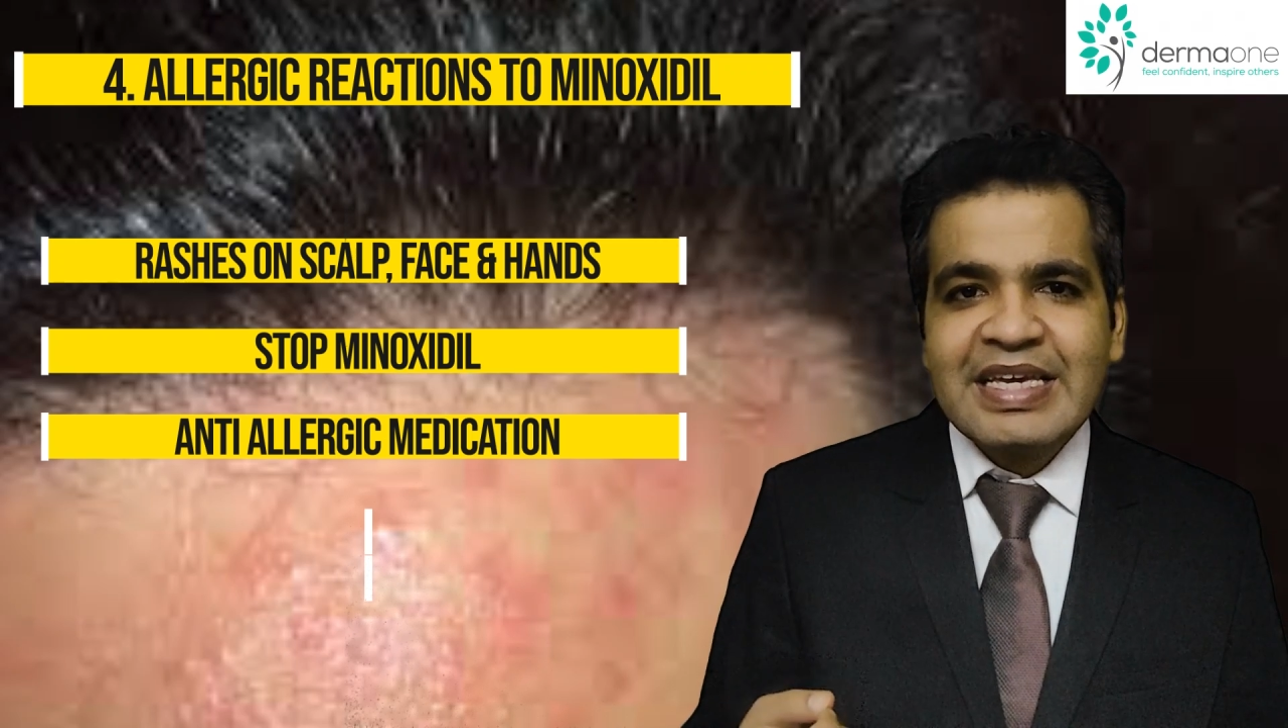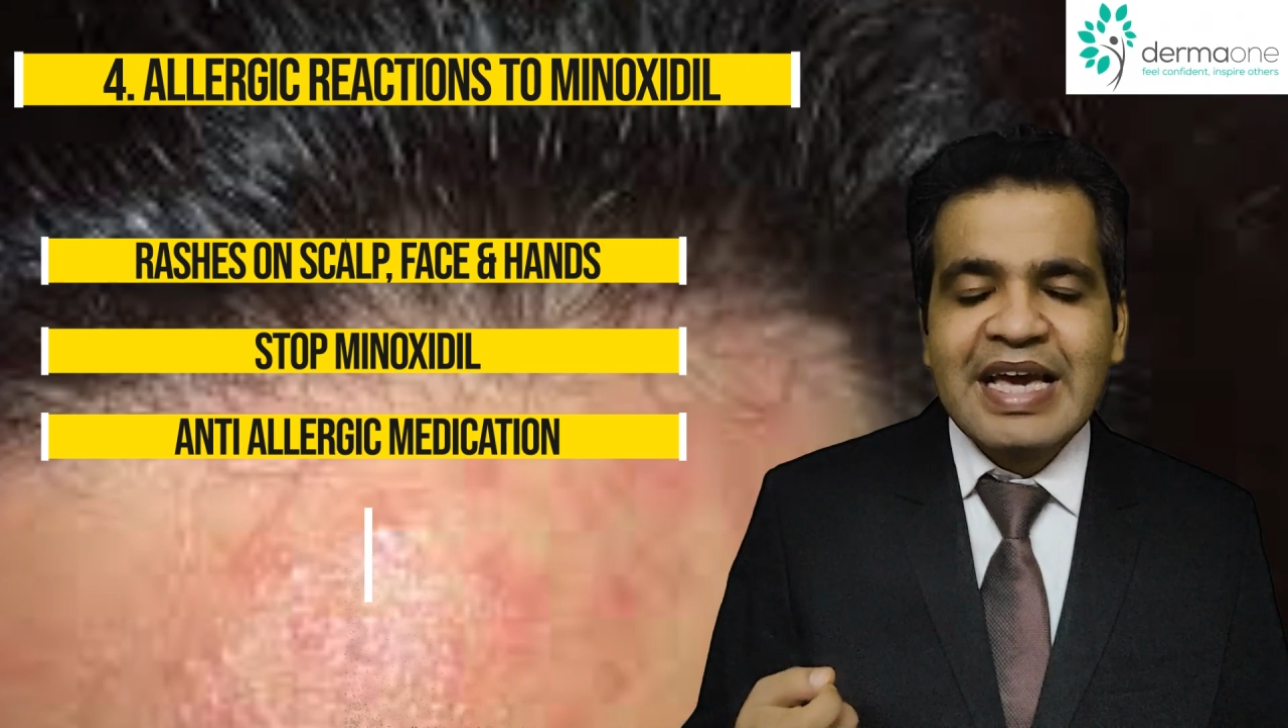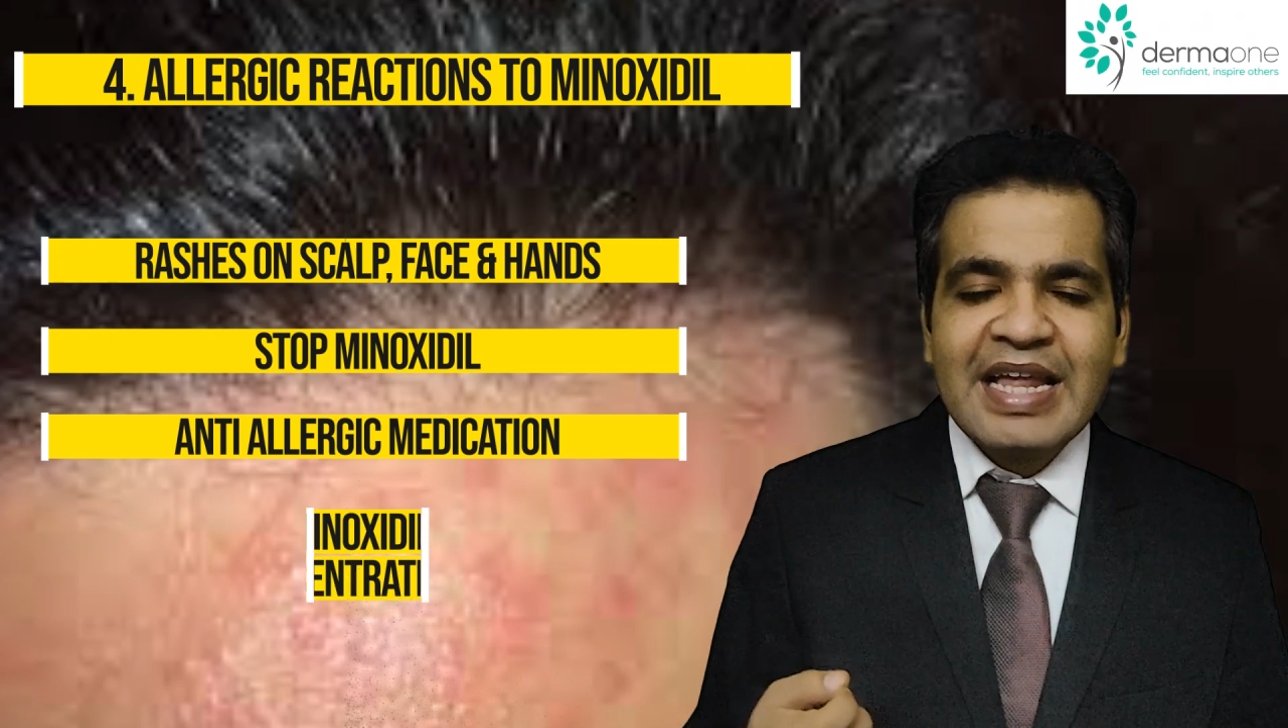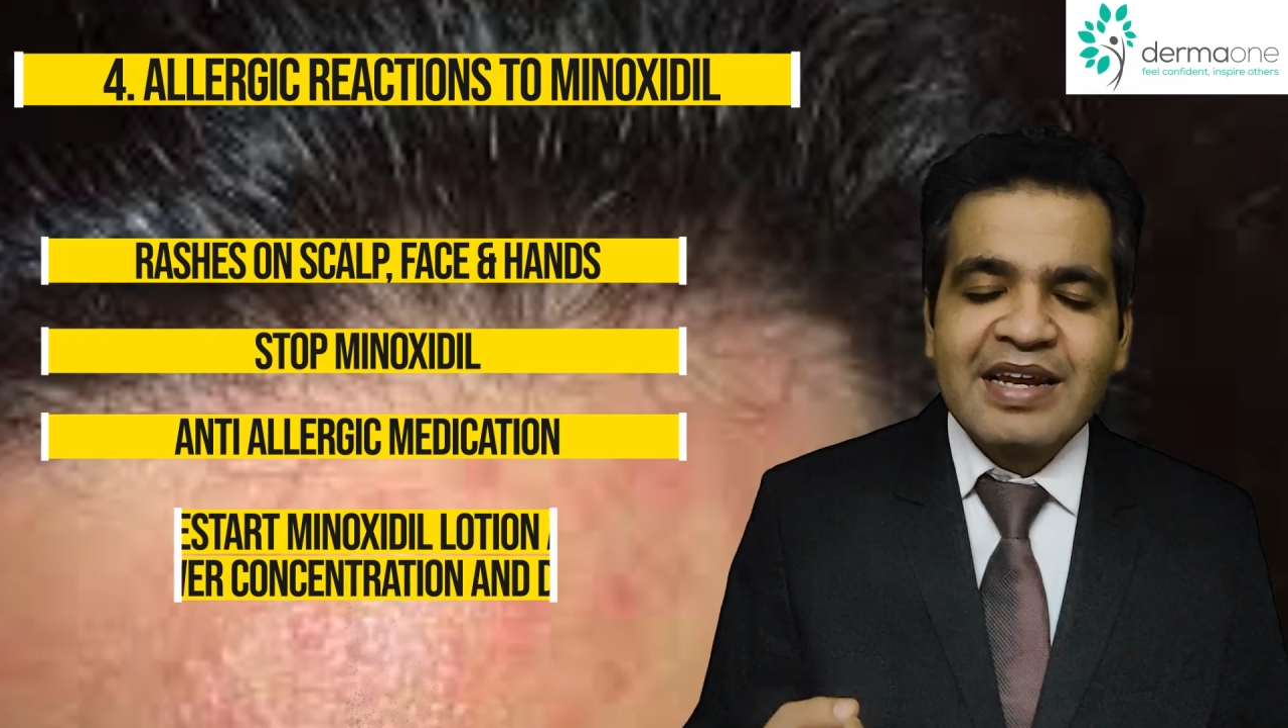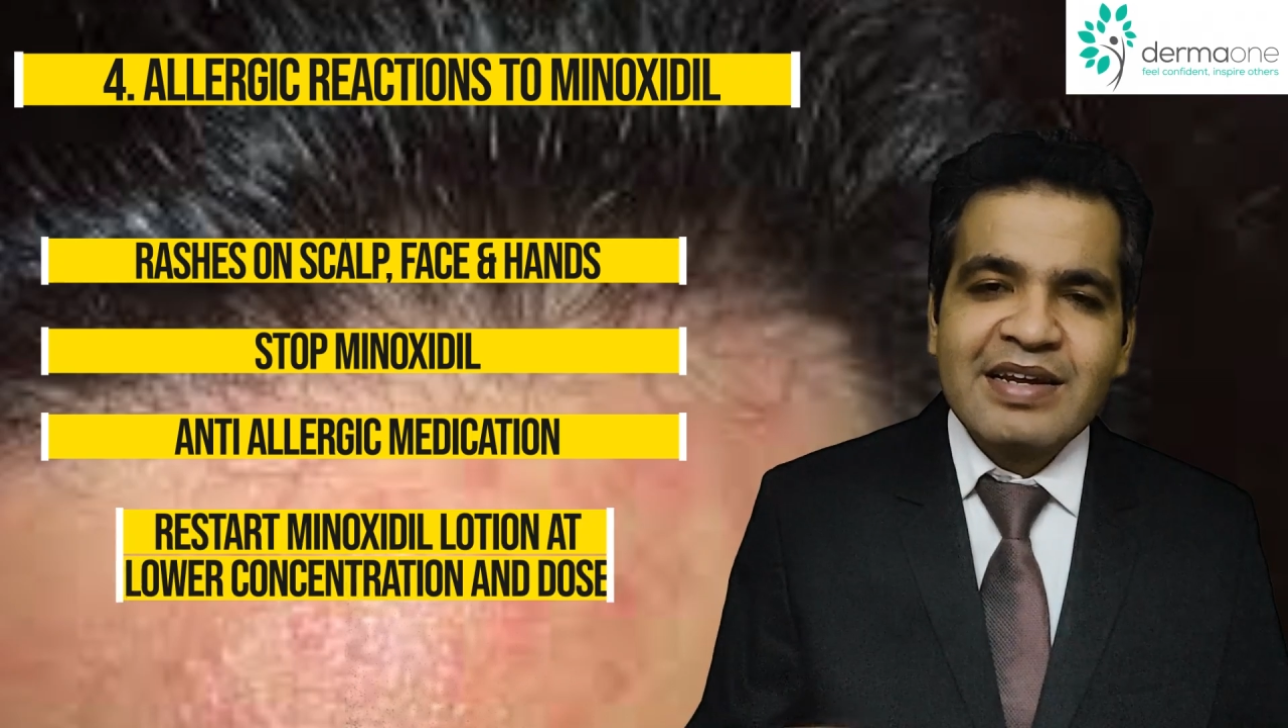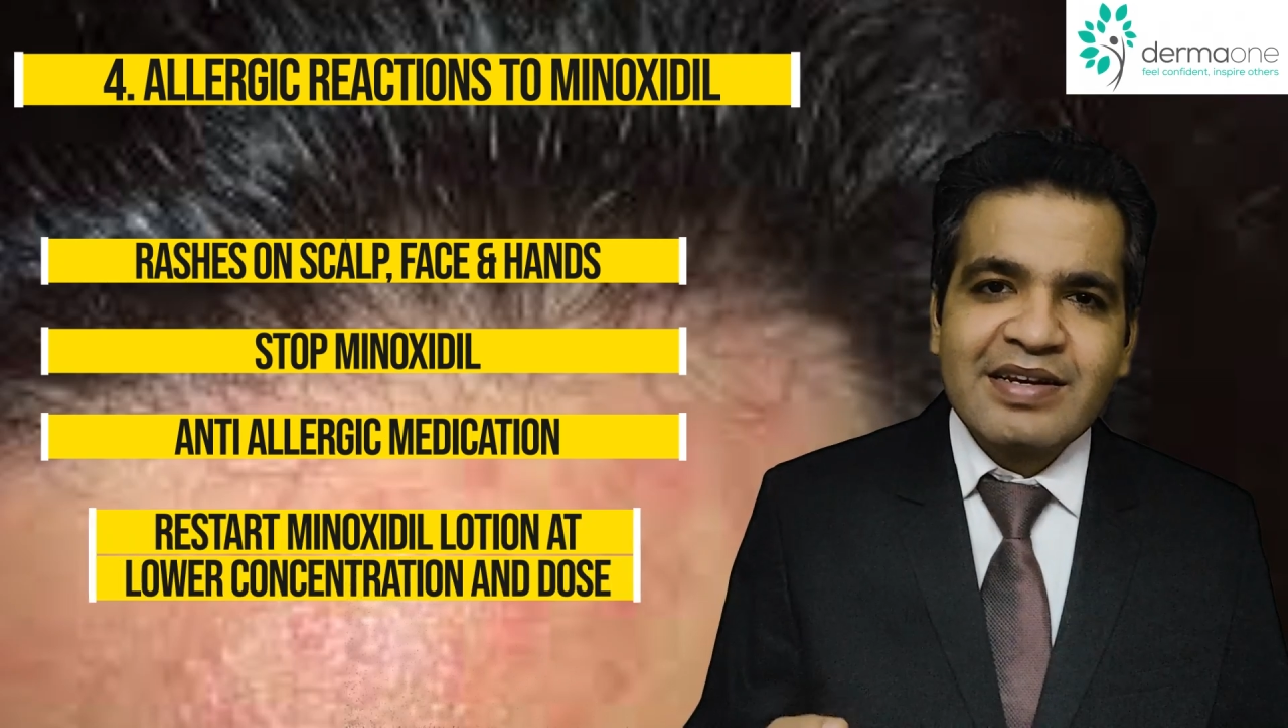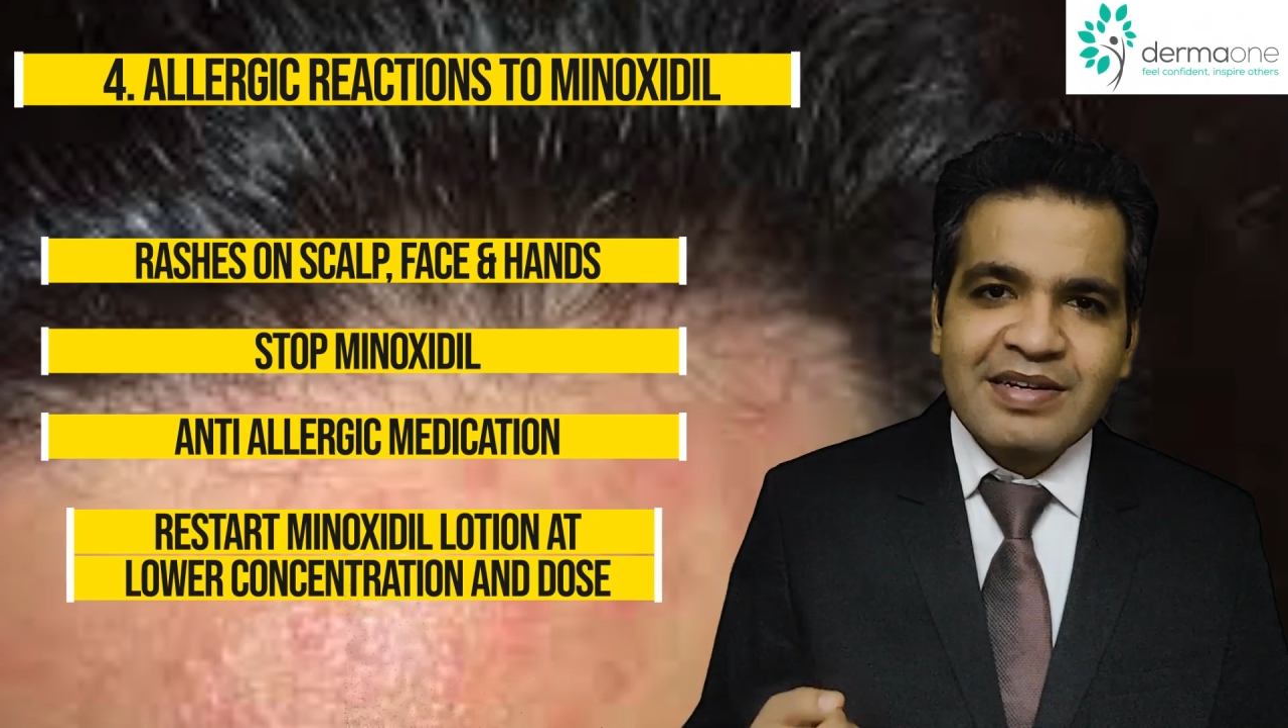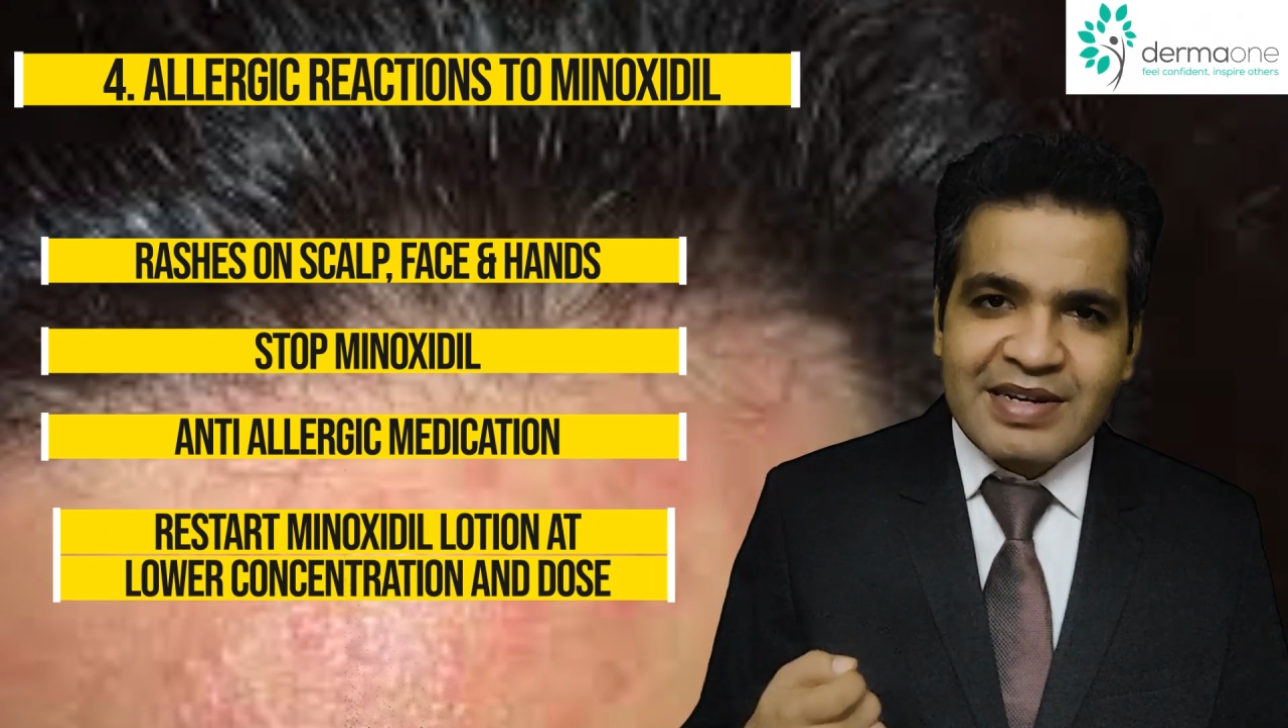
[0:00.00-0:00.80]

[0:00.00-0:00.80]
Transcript: can